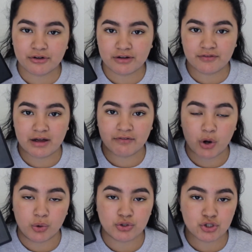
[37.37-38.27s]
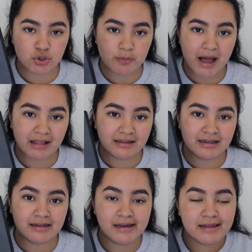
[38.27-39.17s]
3502
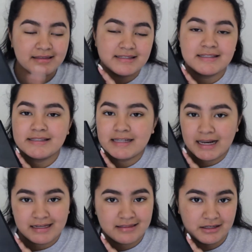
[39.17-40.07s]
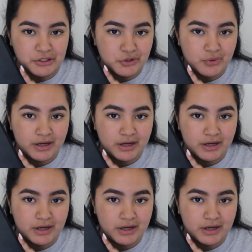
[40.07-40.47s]
palette. This isn't anything new.